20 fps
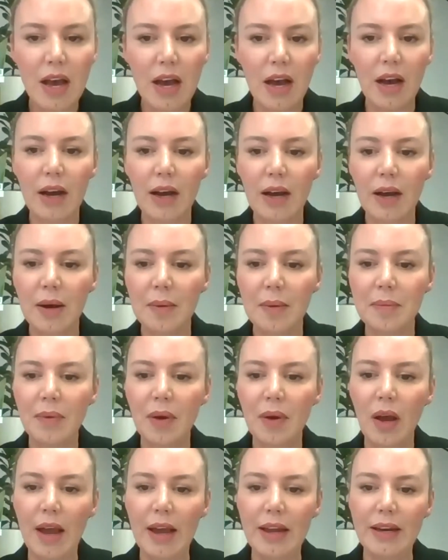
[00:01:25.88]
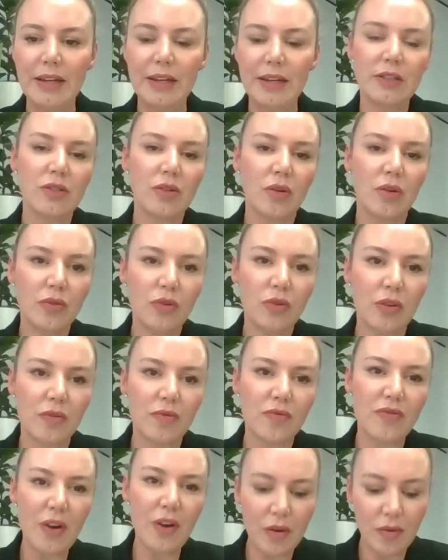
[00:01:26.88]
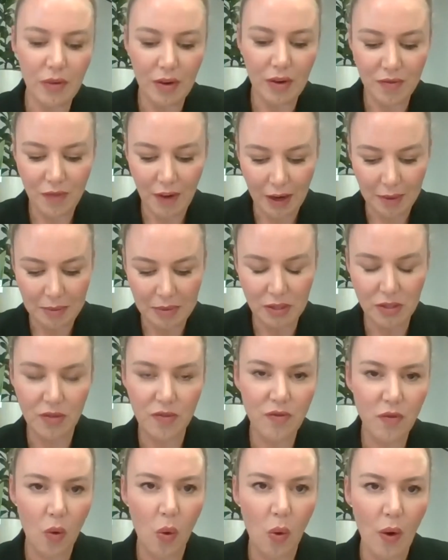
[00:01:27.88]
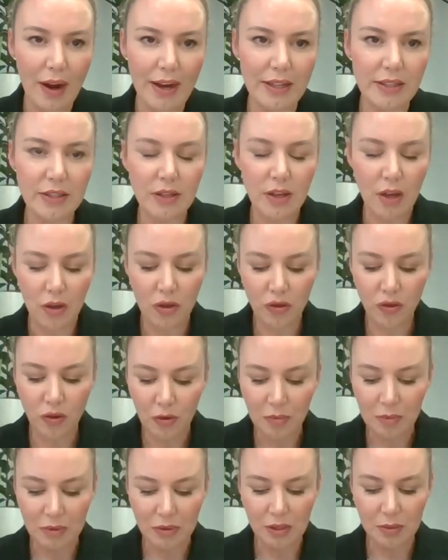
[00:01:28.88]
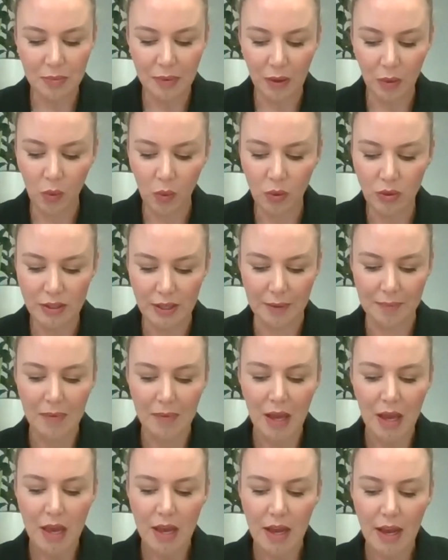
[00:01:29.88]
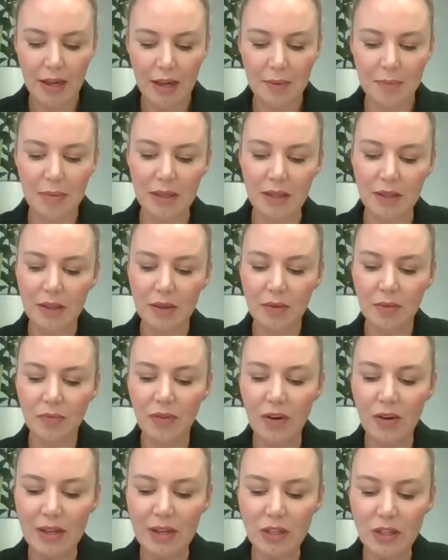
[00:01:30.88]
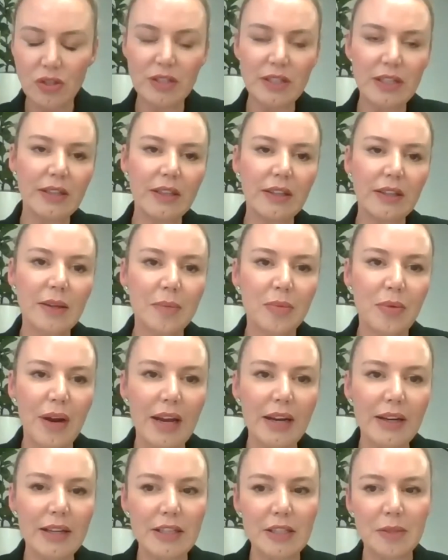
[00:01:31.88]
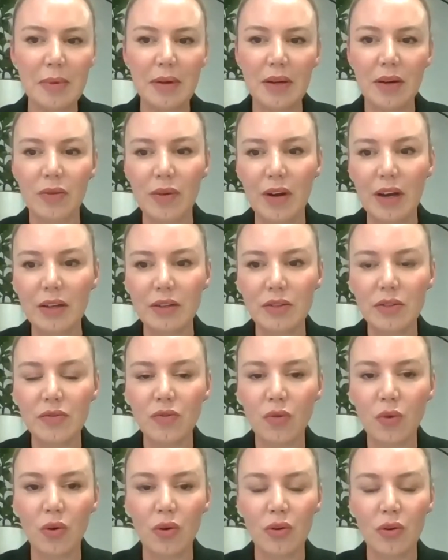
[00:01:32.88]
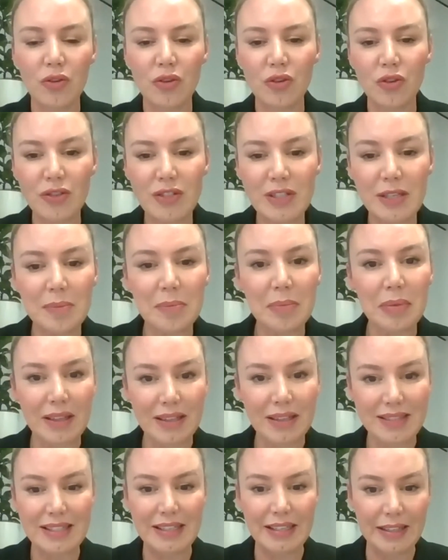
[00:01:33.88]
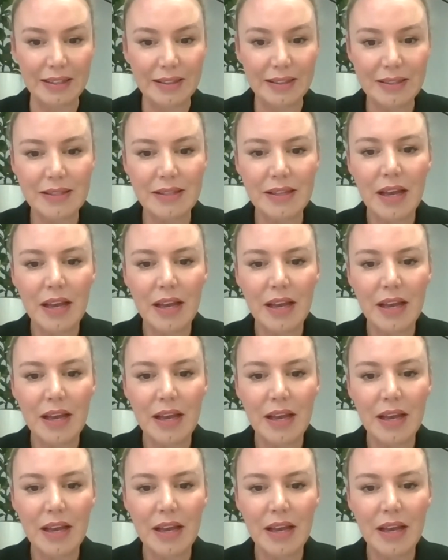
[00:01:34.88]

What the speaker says: And it is, very, very famous for its thermal spring water. But it's very interesting that the brand has been around for 30 plus years.